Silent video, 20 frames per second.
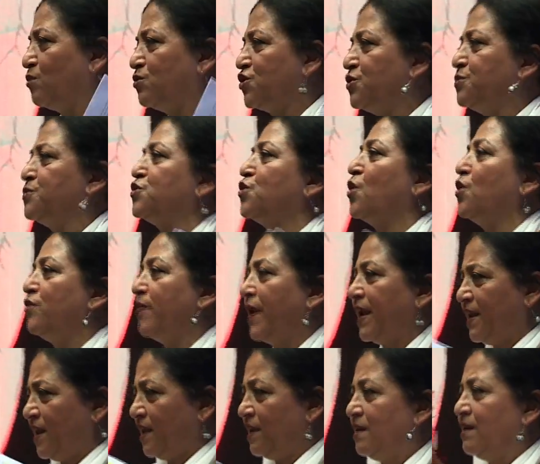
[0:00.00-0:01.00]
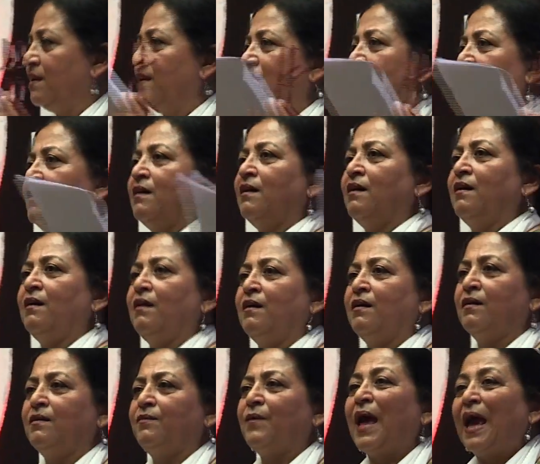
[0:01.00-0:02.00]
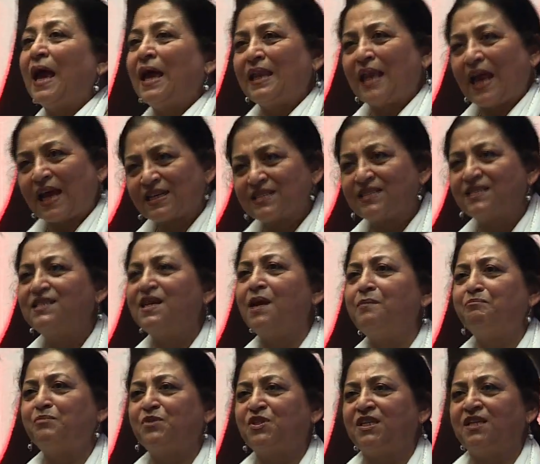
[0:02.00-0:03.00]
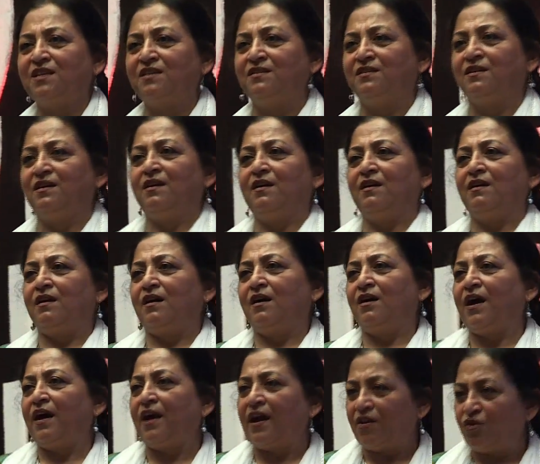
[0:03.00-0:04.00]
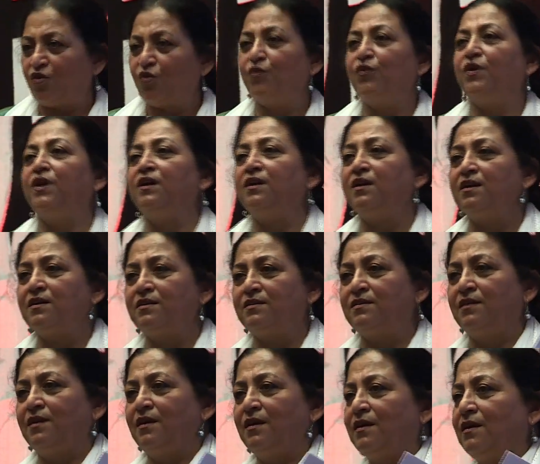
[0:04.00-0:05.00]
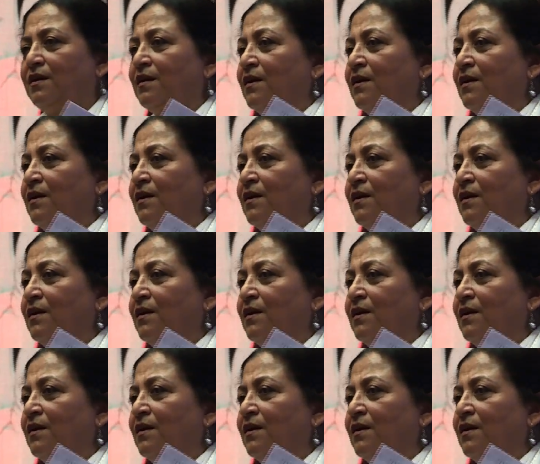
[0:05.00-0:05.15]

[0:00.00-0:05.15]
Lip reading: out, she was already an accepted and revered